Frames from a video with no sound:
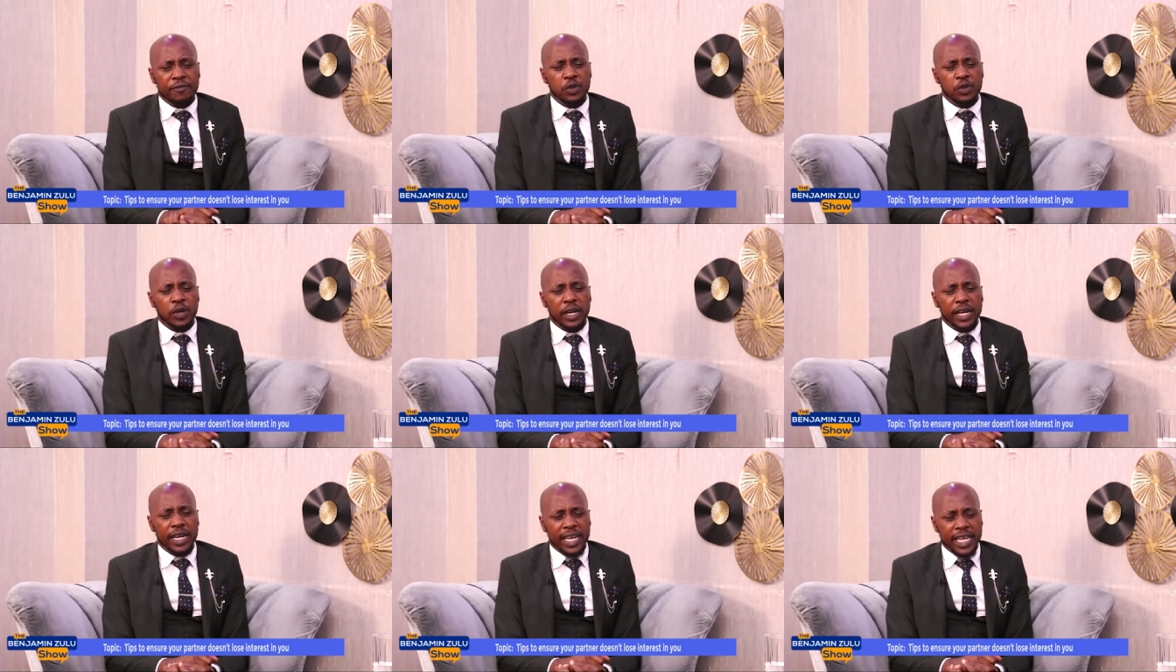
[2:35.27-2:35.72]

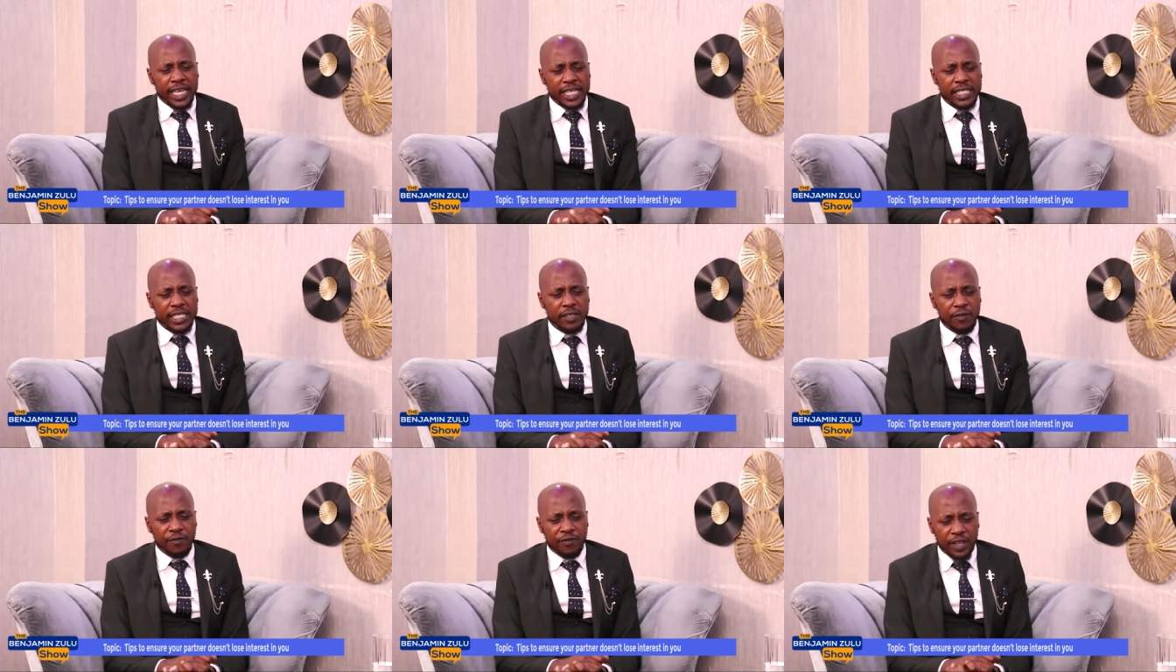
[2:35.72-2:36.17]
your
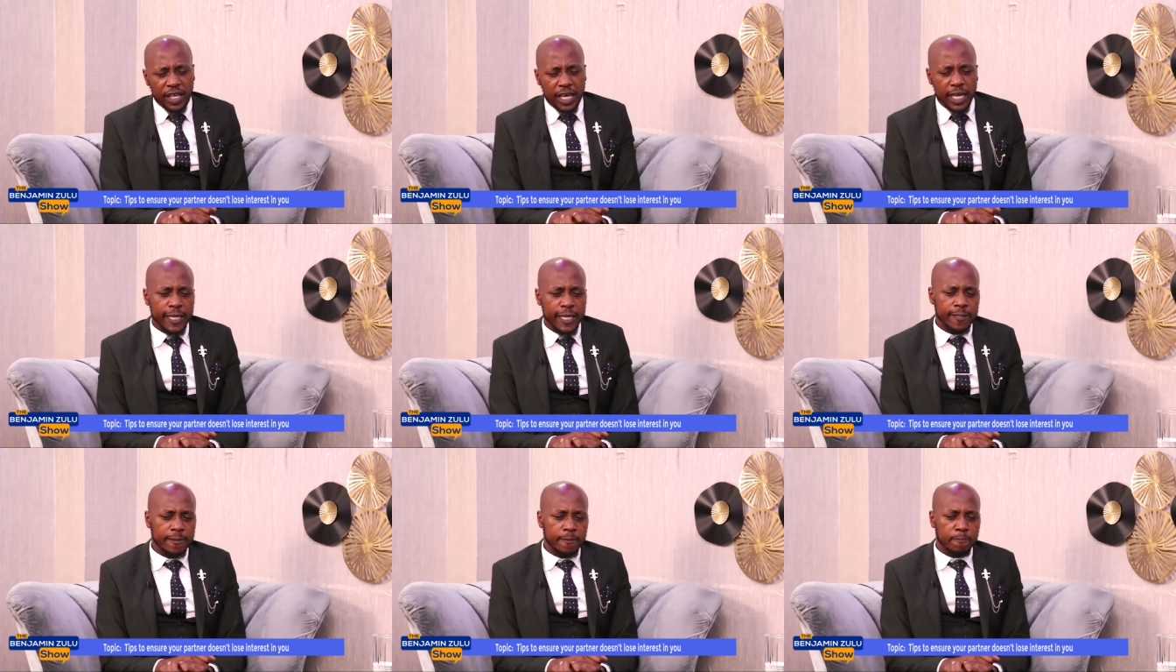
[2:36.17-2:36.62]
next fear
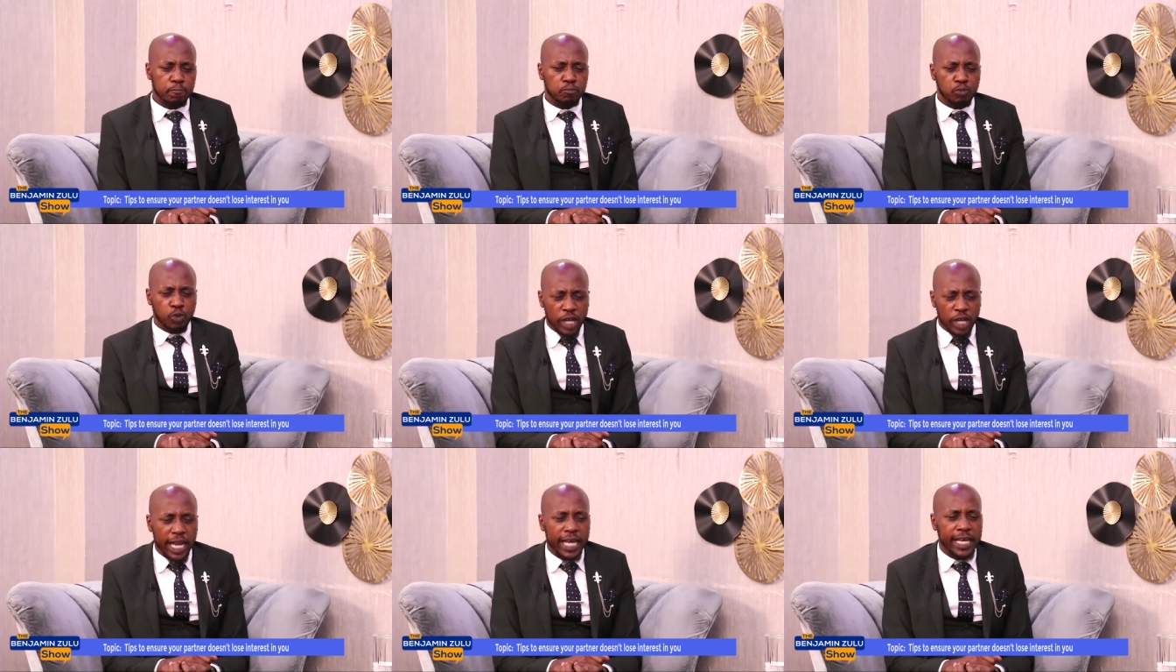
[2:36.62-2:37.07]
is,
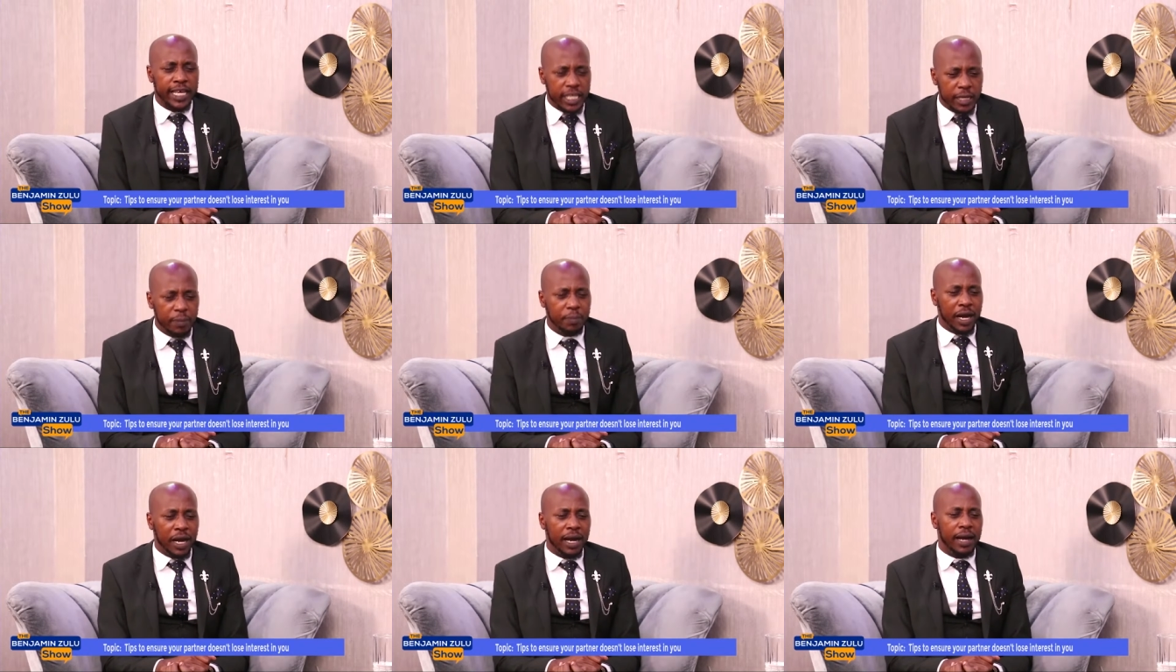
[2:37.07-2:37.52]
will I
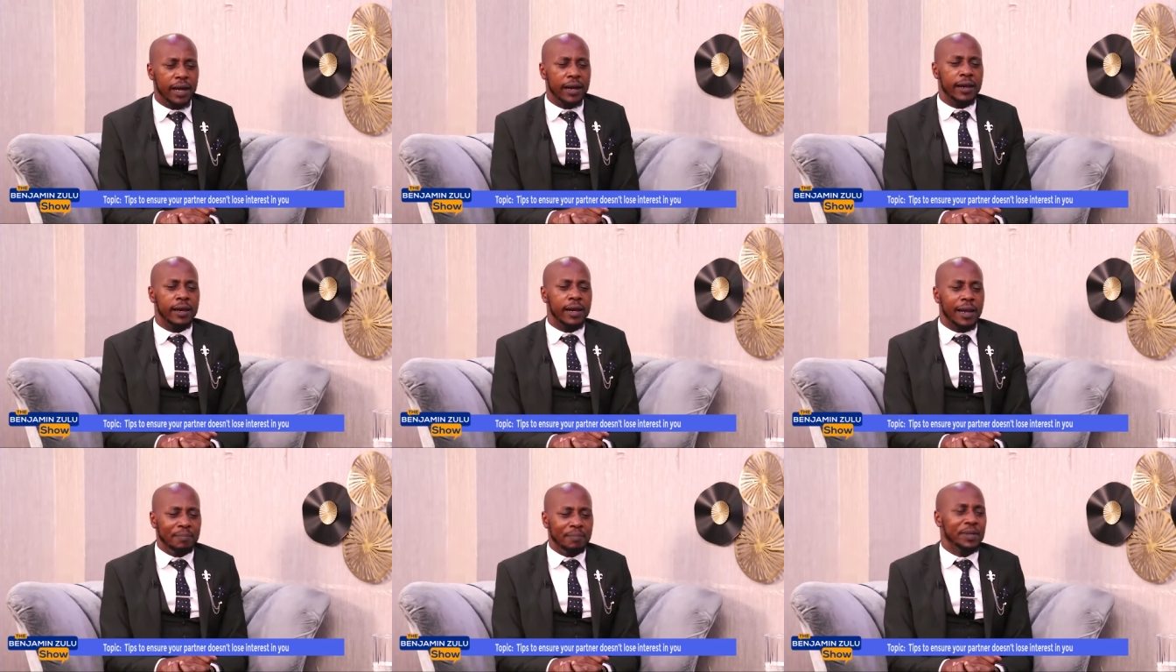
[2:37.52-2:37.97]
keep her
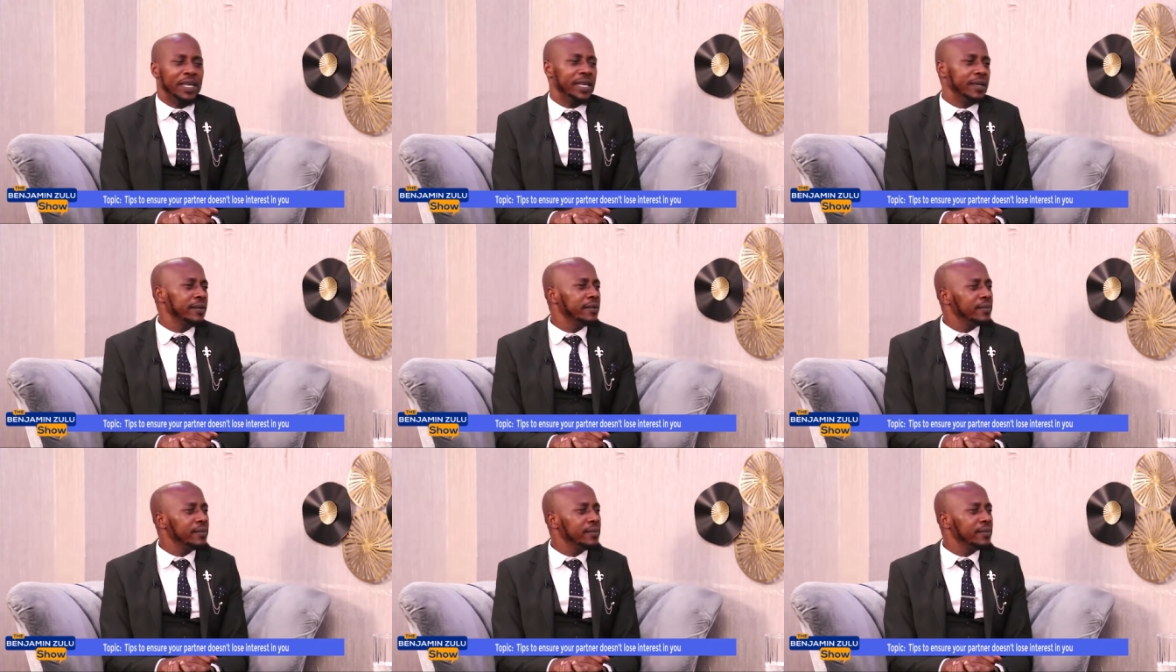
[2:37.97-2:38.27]
happy?